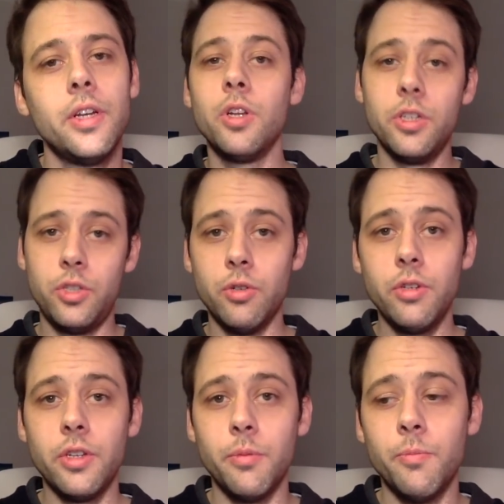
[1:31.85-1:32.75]
When I
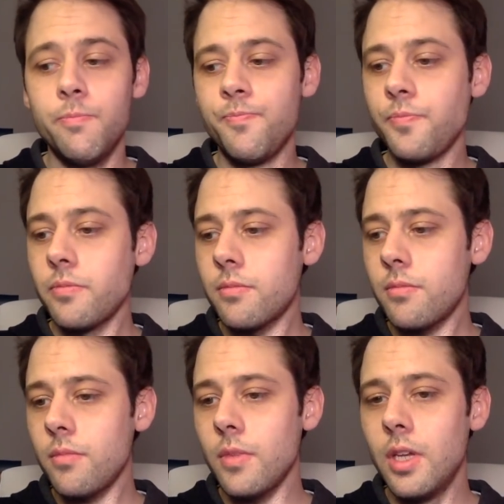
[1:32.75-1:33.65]
joined them,
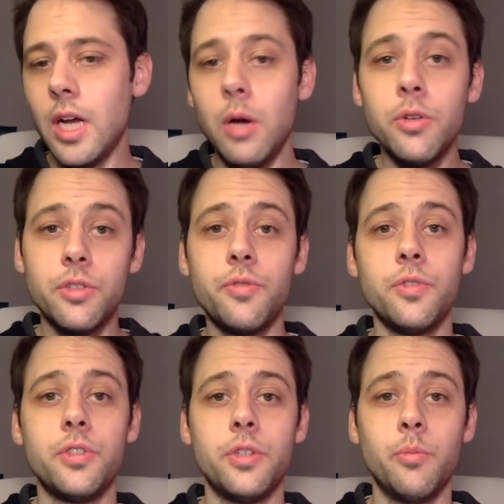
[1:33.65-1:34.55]
I was the
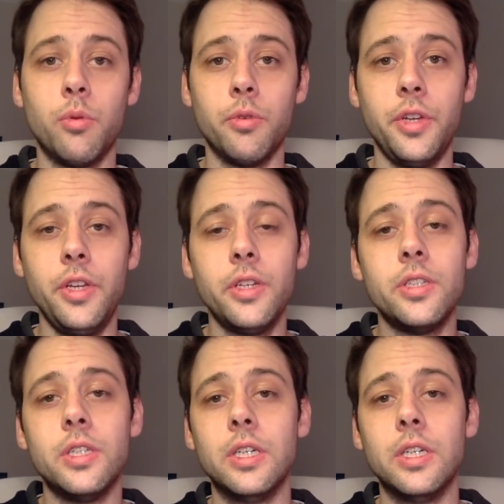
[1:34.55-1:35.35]
first employee.